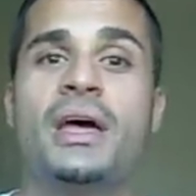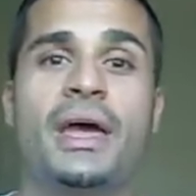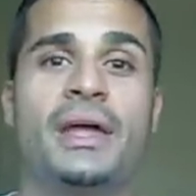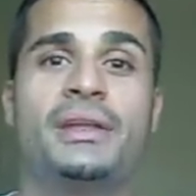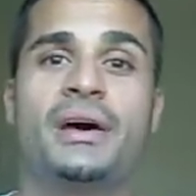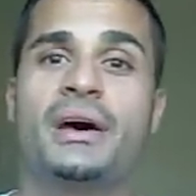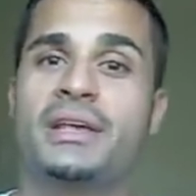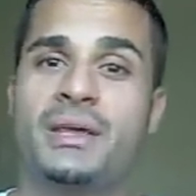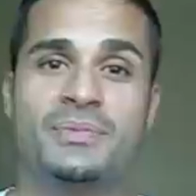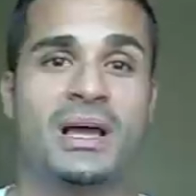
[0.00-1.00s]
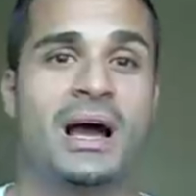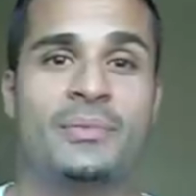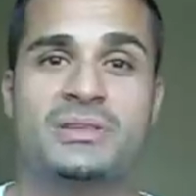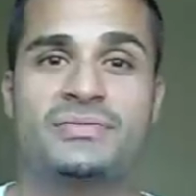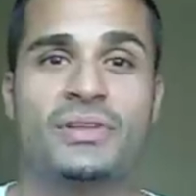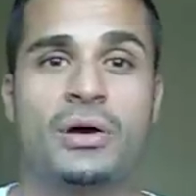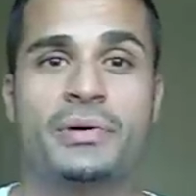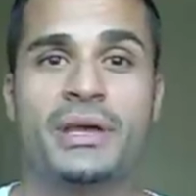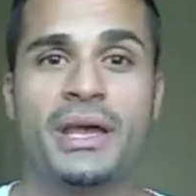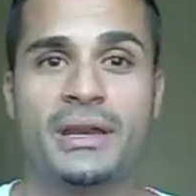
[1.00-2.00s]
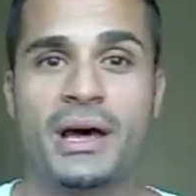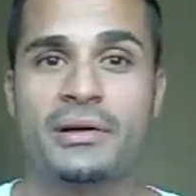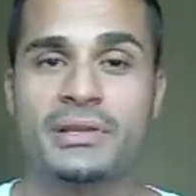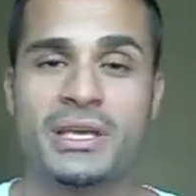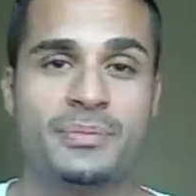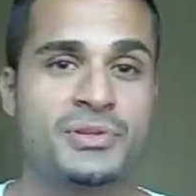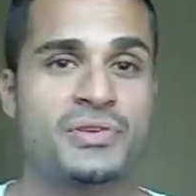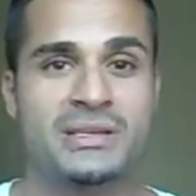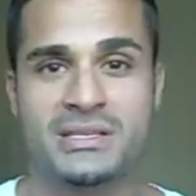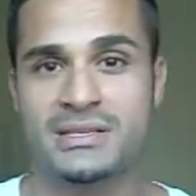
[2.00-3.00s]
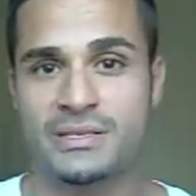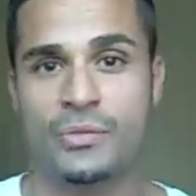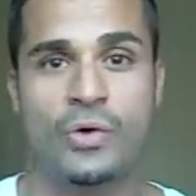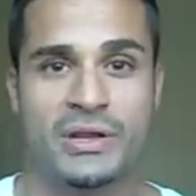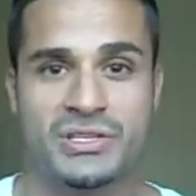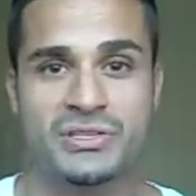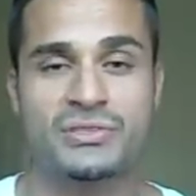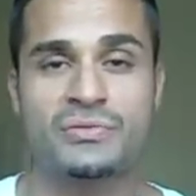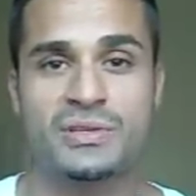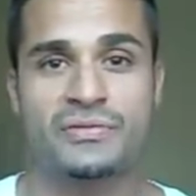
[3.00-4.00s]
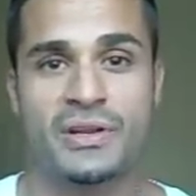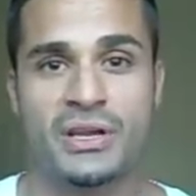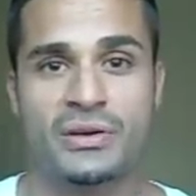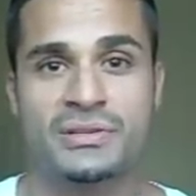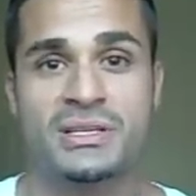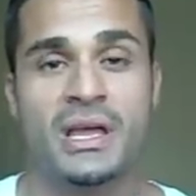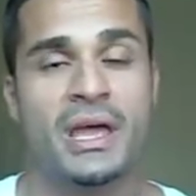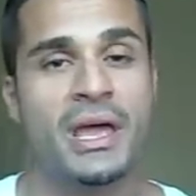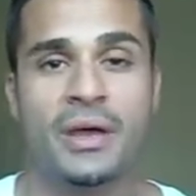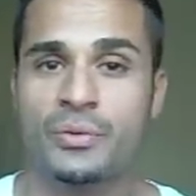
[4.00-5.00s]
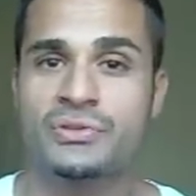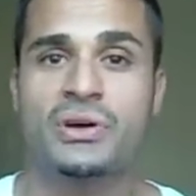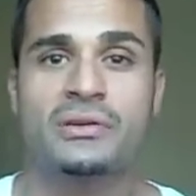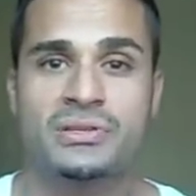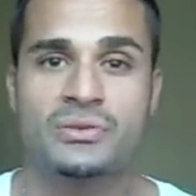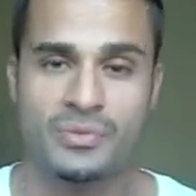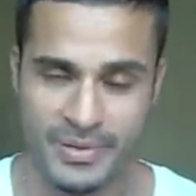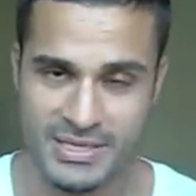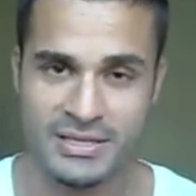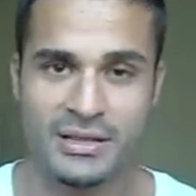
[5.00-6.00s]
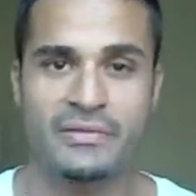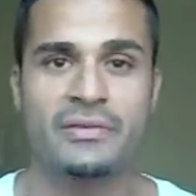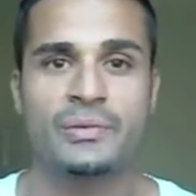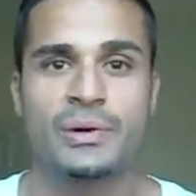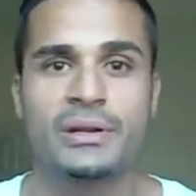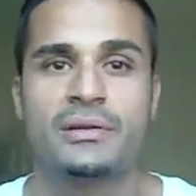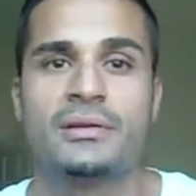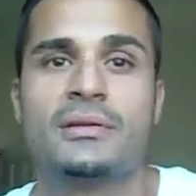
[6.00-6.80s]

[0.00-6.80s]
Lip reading: And keep the comments flowing, and I'll keep addressing some questions through these videos, and we'll talk soon. Peace and love, everyone.